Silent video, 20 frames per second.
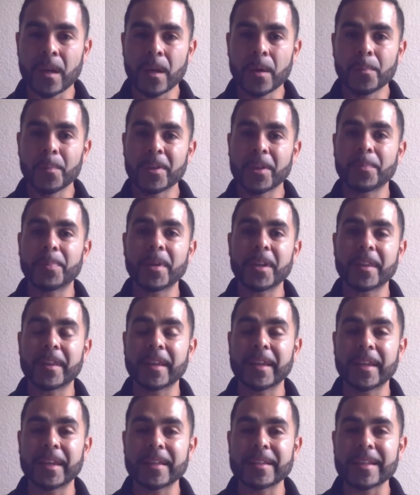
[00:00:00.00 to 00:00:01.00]
But the big
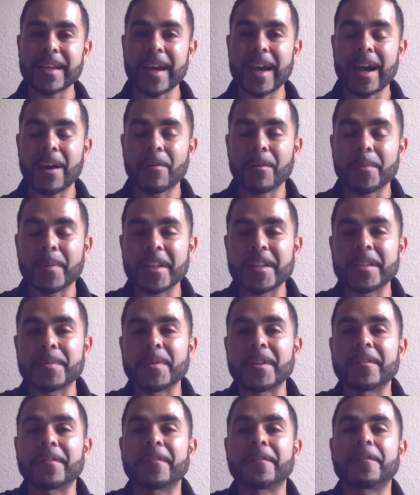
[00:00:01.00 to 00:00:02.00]
thing is how it makes
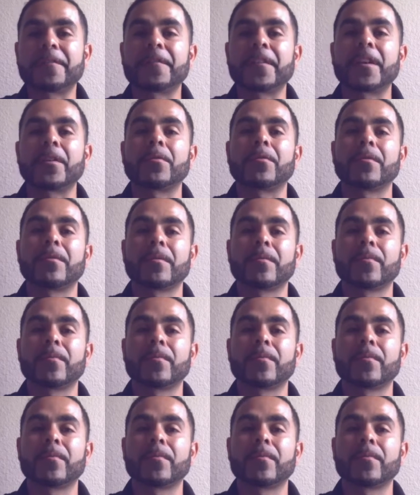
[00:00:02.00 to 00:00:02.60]
me feel.